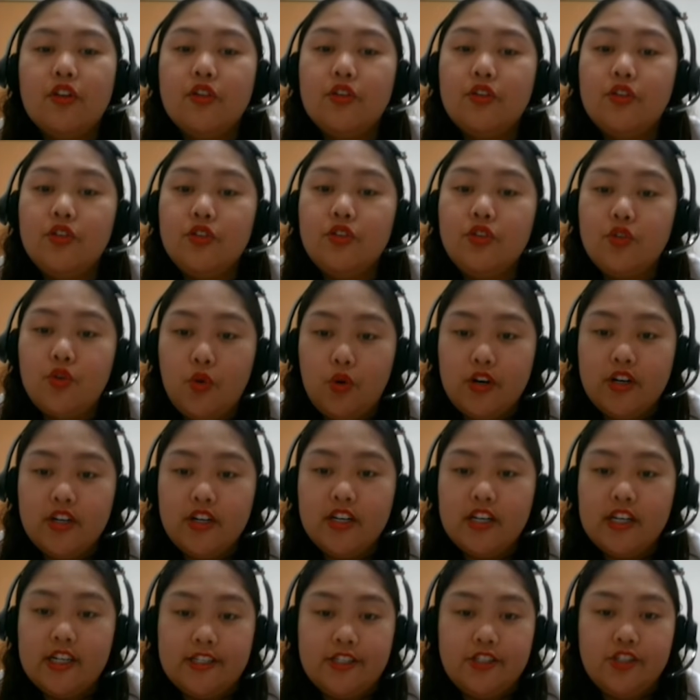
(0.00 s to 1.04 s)
your
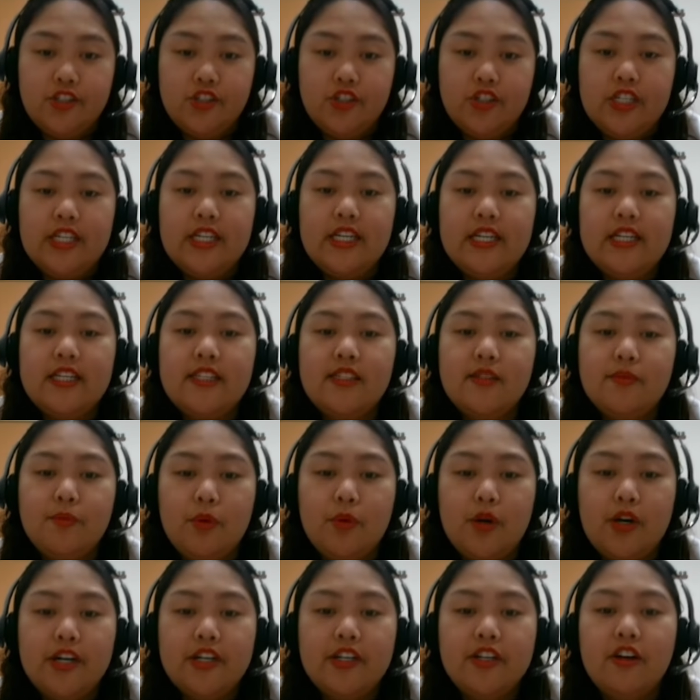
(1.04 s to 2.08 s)
country is
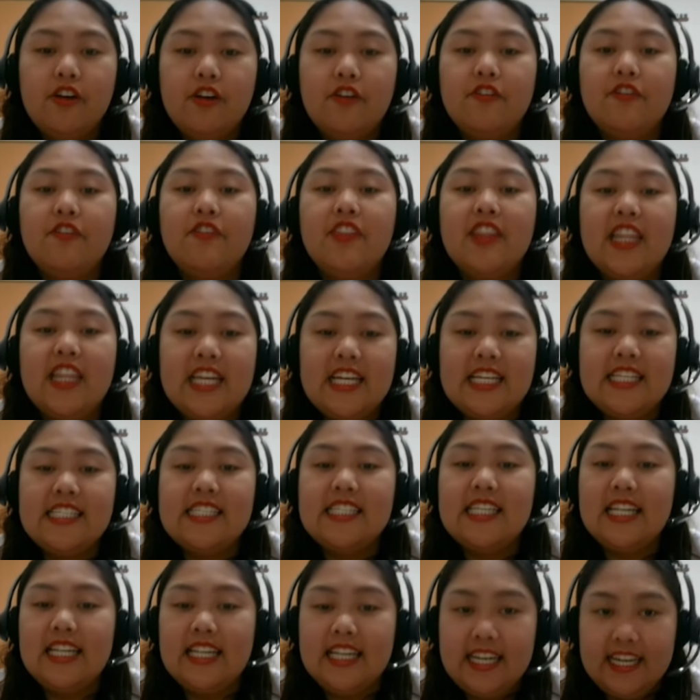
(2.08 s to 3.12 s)
part of
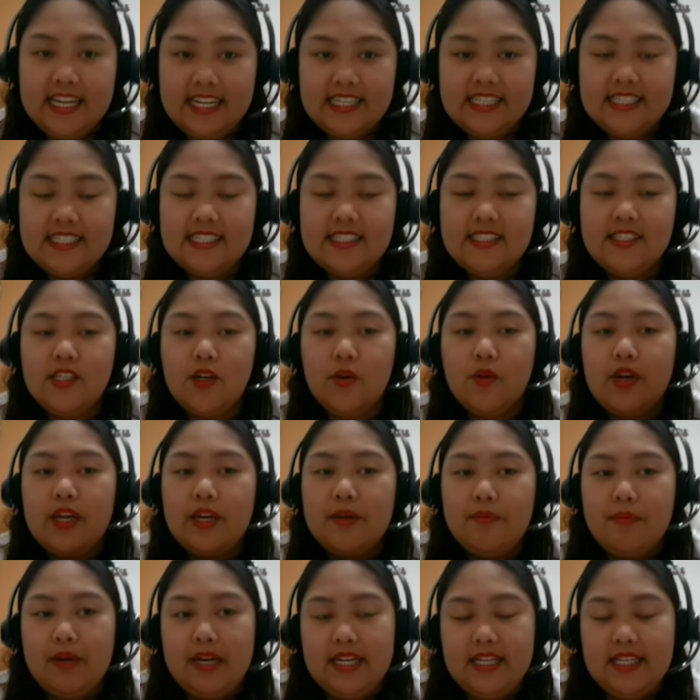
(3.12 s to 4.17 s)
this list. So
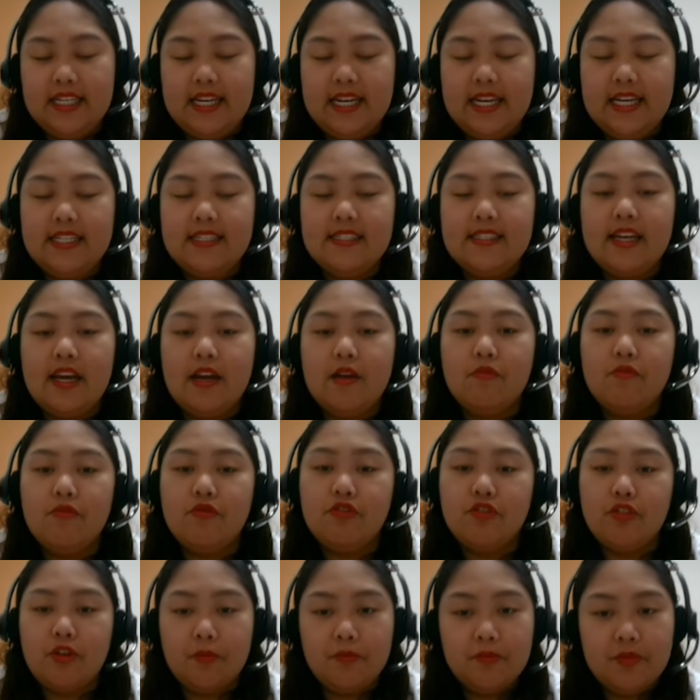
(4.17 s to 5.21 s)
in my case, I'm
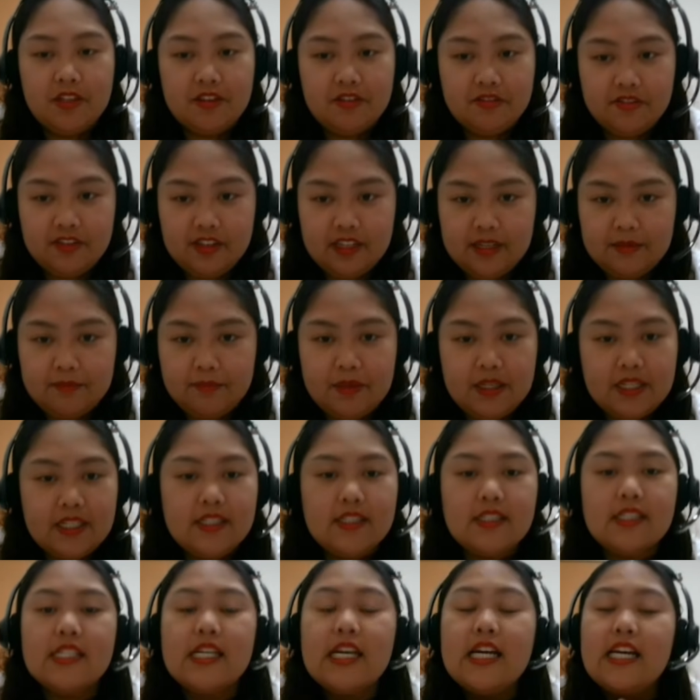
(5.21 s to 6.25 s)
from the
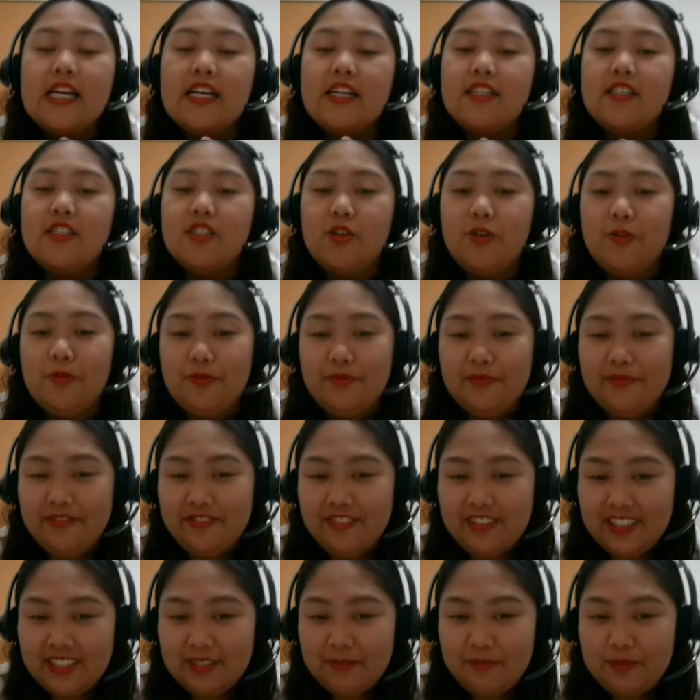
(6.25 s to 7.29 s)
Philippines. So
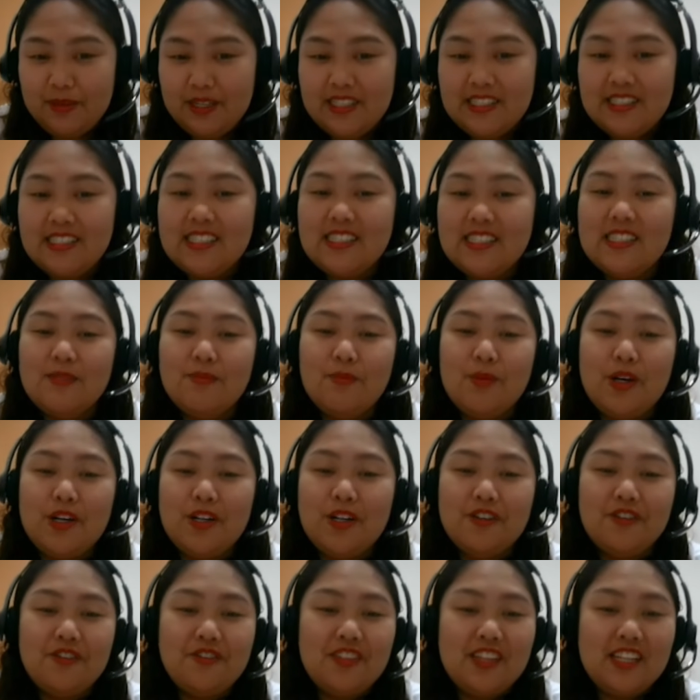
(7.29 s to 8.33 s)
Philippines is
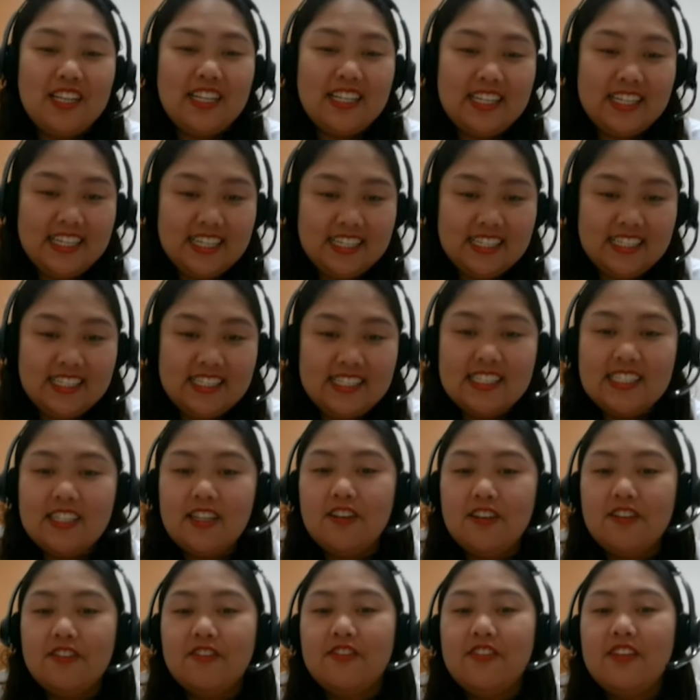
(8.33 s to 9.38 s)
part of the list
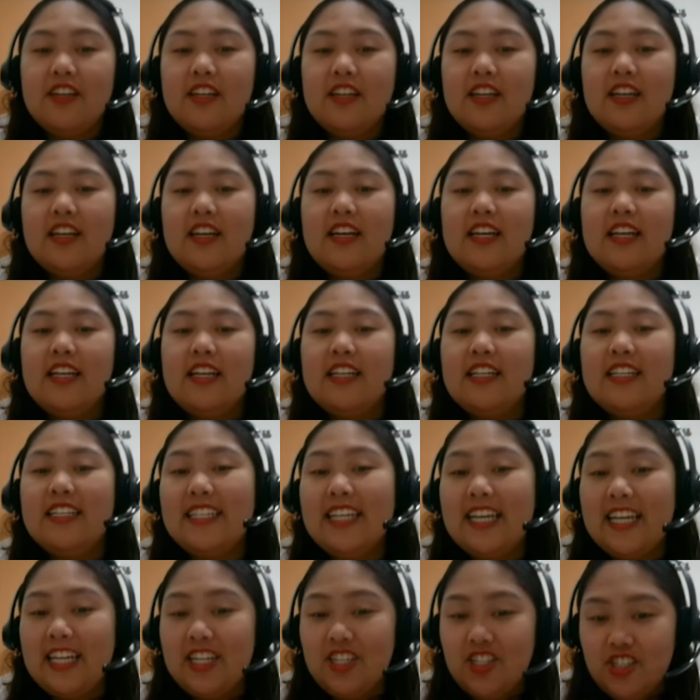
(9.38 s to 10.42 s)
of
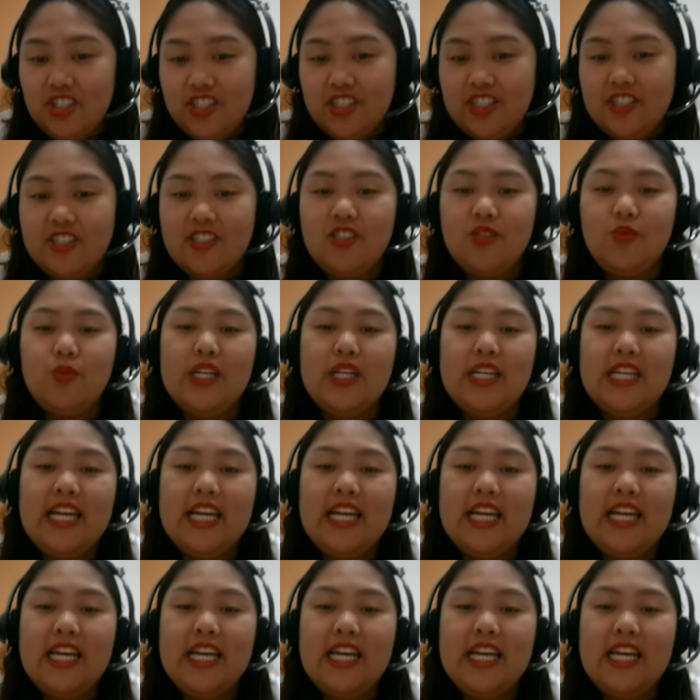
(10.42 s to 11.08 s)
nations with